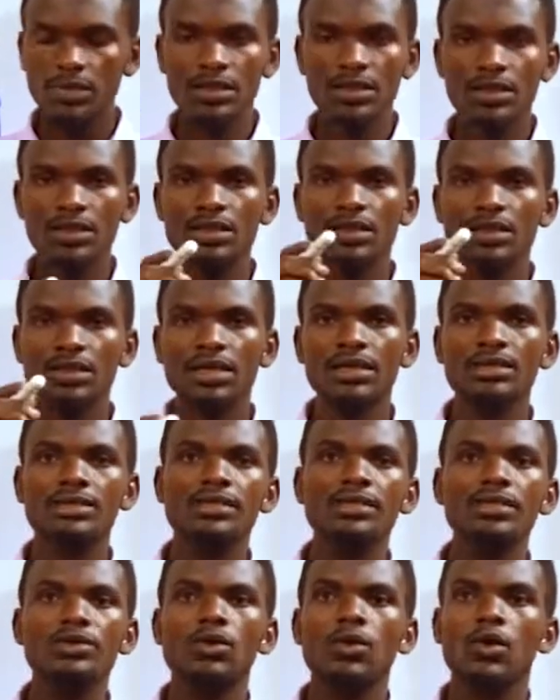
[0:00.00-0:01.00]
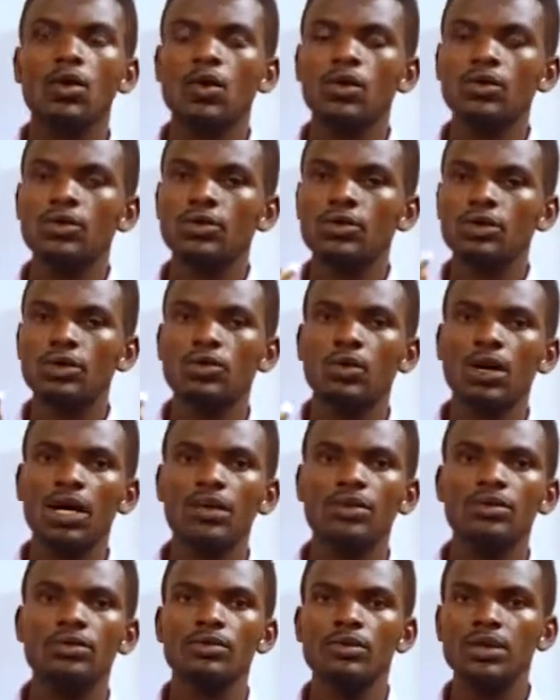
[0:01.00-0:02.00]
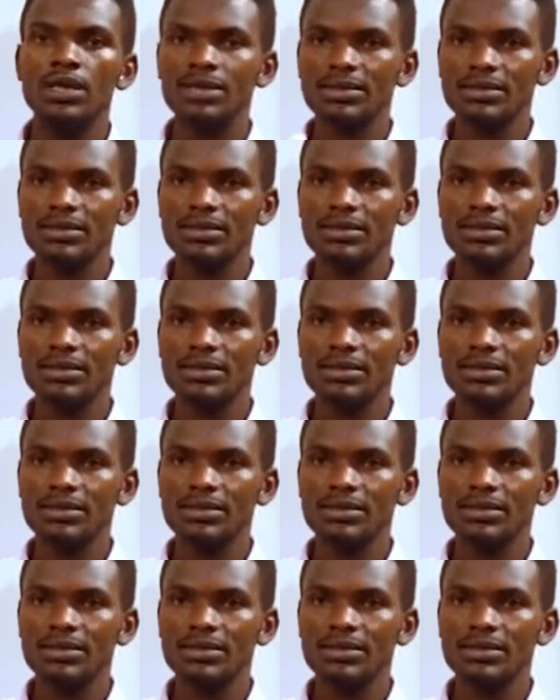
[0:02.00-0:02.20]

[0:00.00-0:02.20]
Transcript: a single or in one